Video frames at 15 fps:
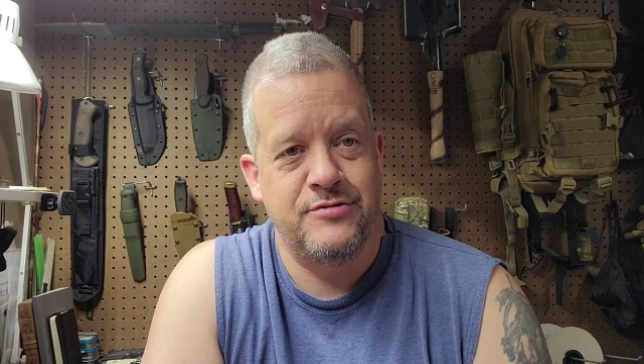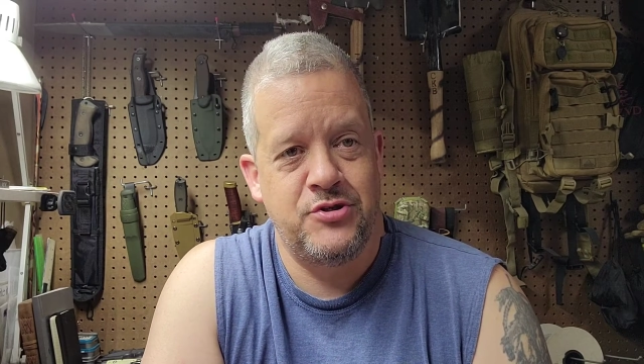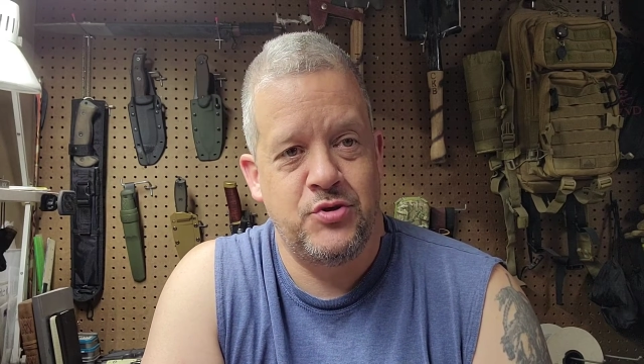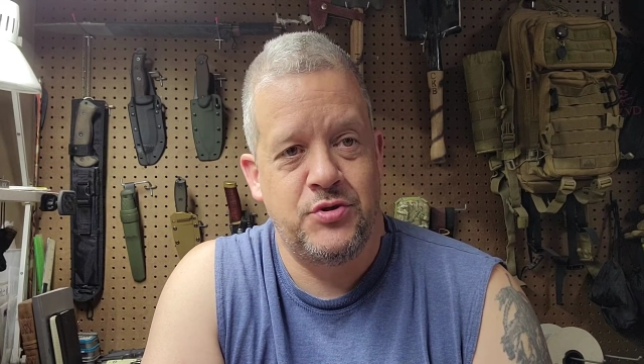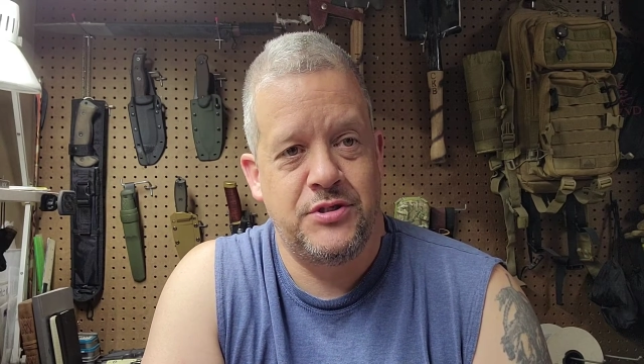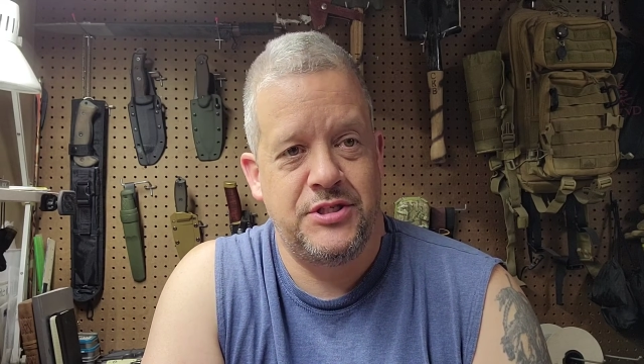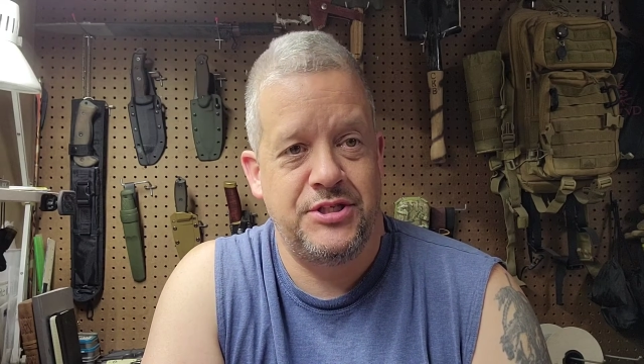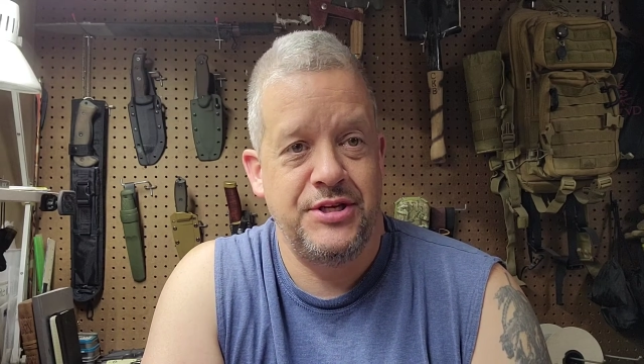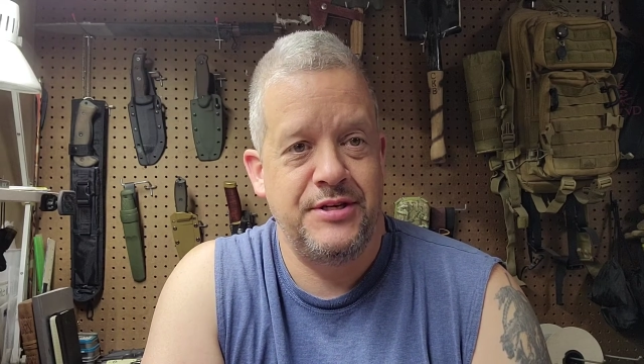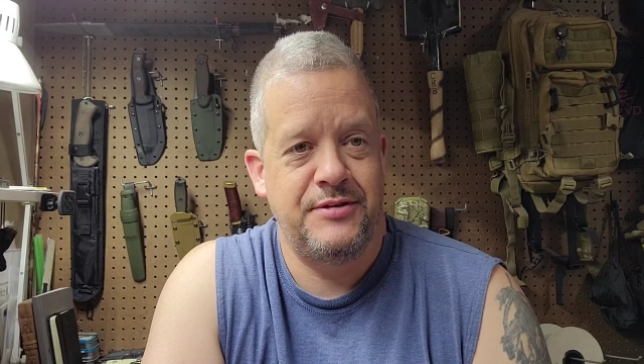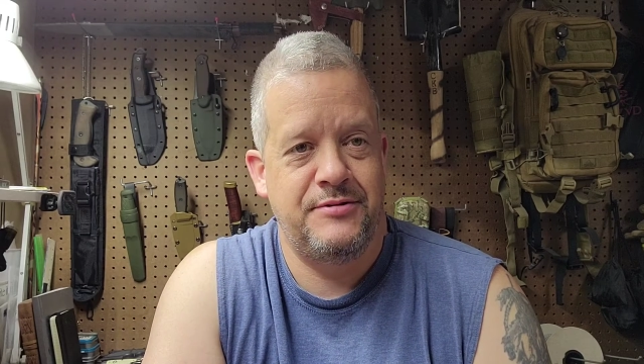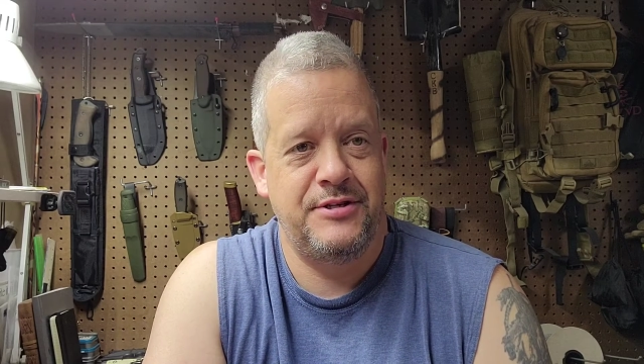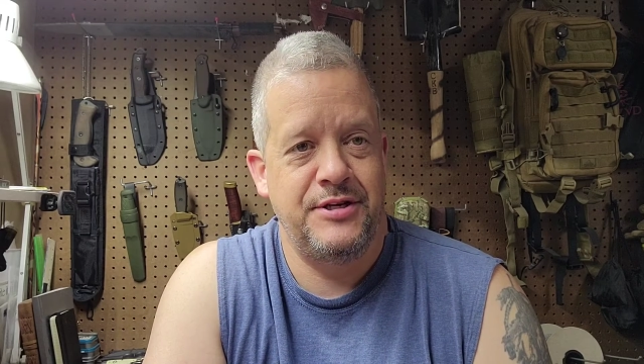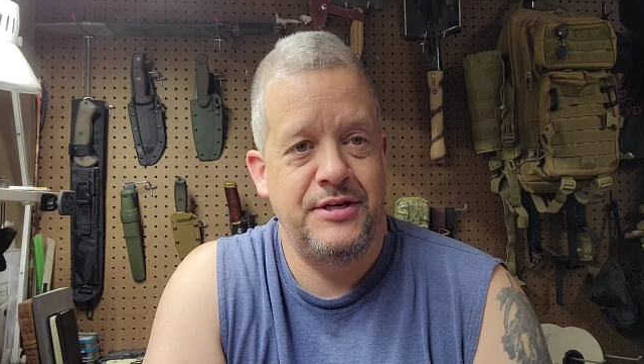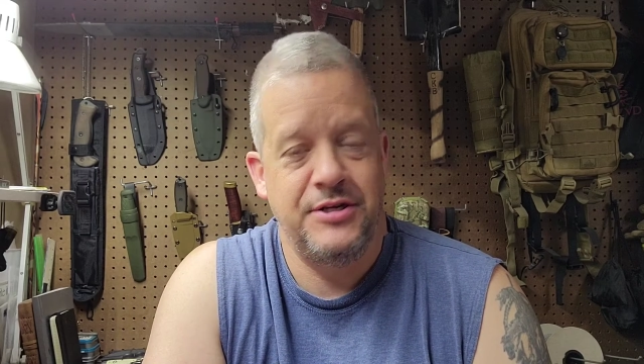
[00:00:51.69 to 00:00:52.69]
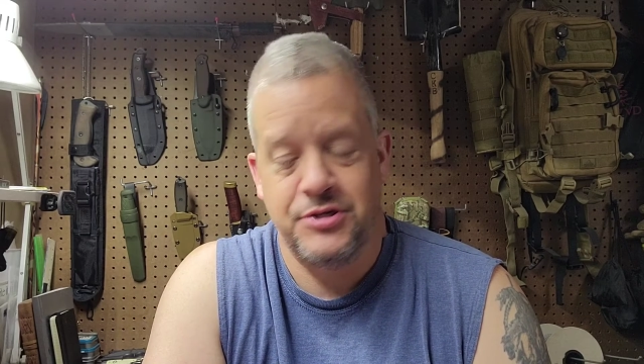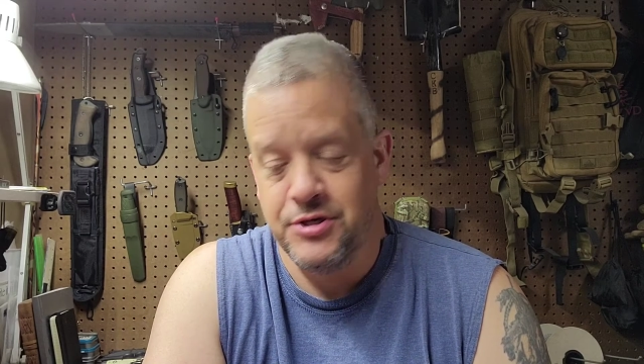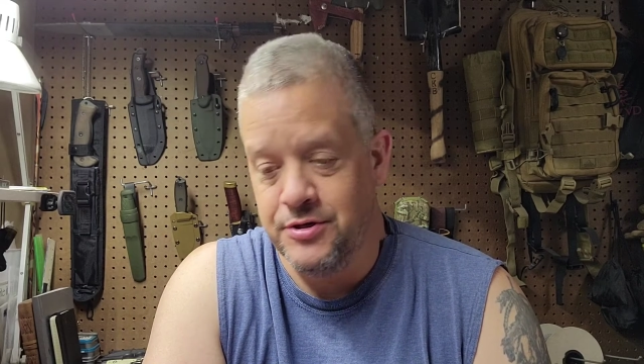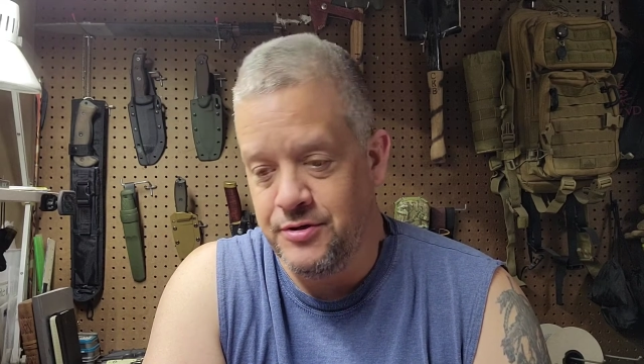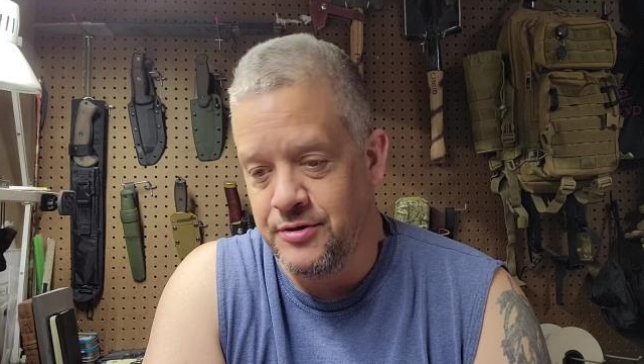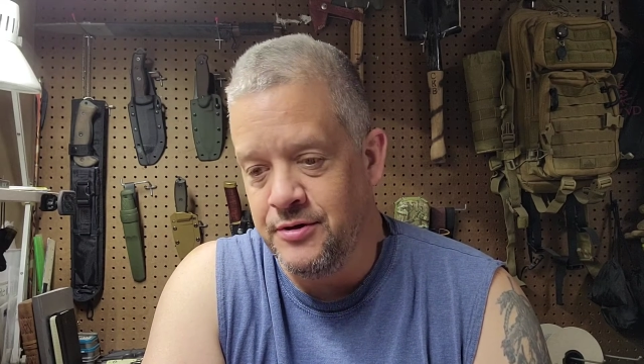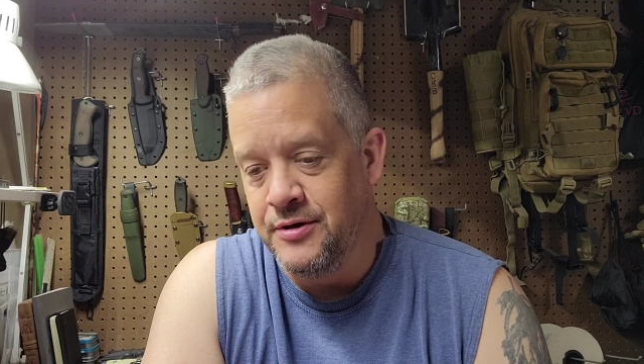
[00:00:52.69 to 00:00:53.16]
and sent to
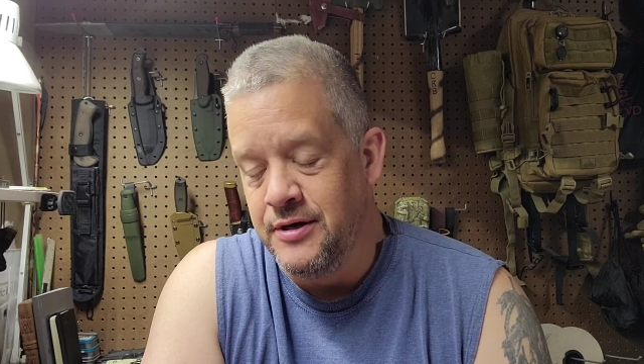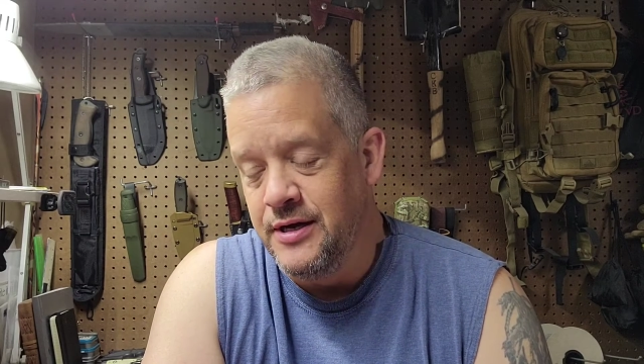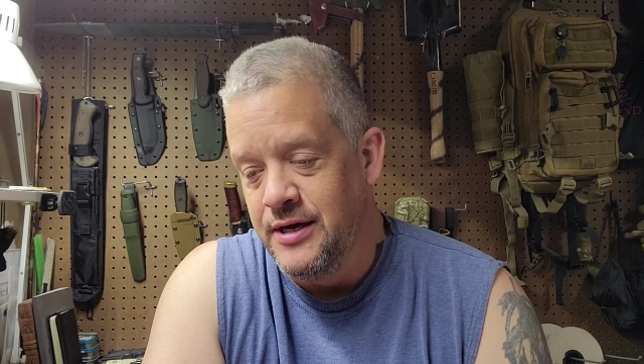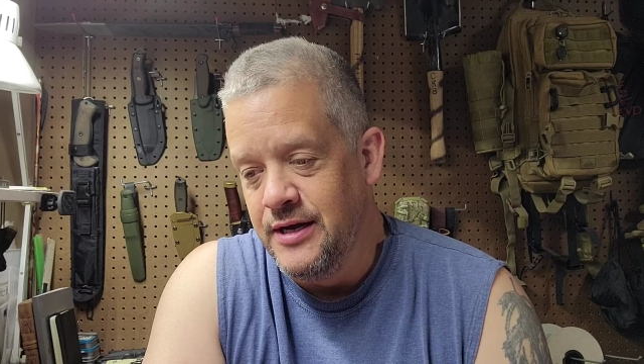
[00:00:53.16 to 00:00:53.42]
each other.